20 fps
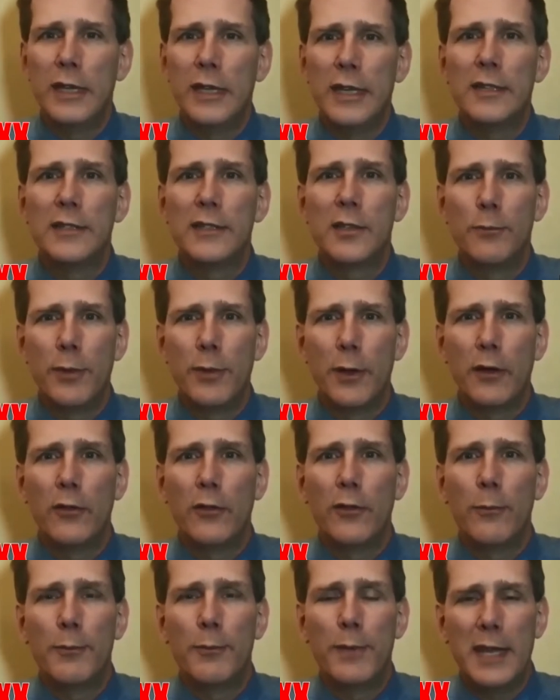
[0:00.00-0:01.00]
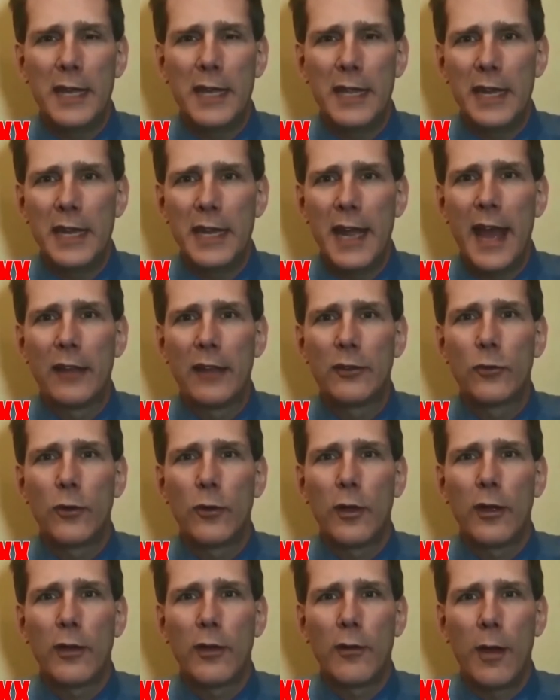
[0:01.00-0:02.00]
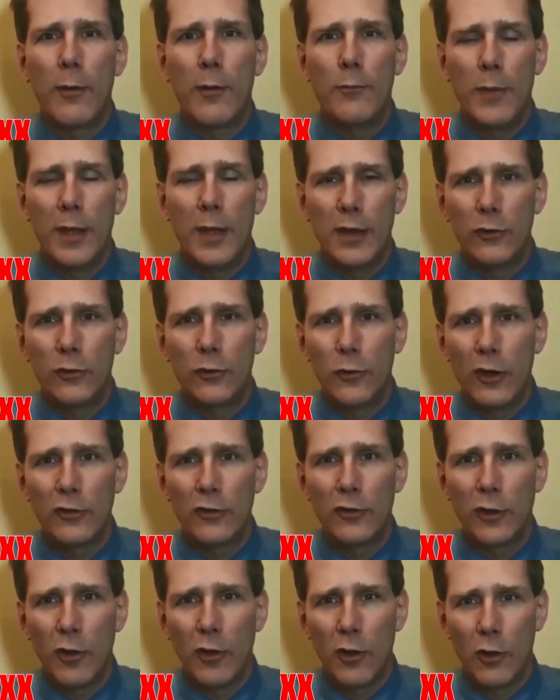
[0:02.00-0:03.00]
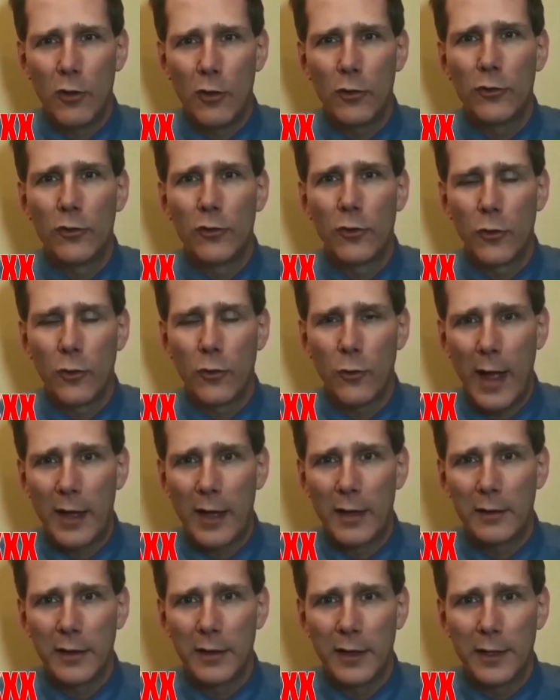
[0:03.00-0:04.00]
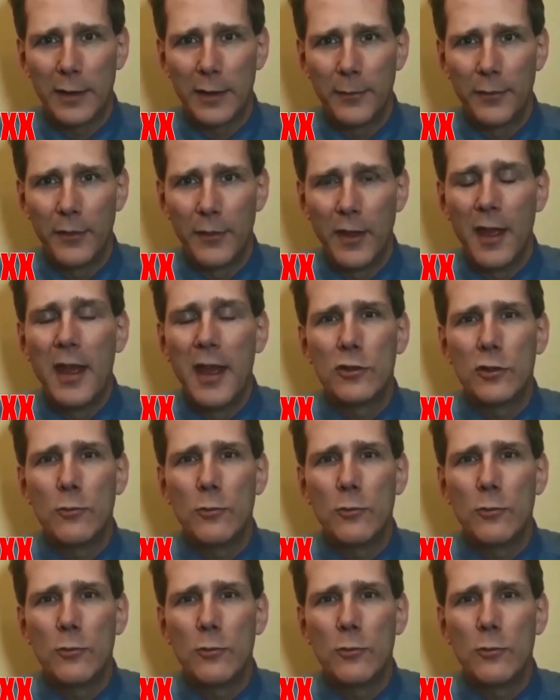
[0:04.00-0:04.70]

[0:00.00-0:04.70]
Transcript: You need to build the pediatric administration codes correctly.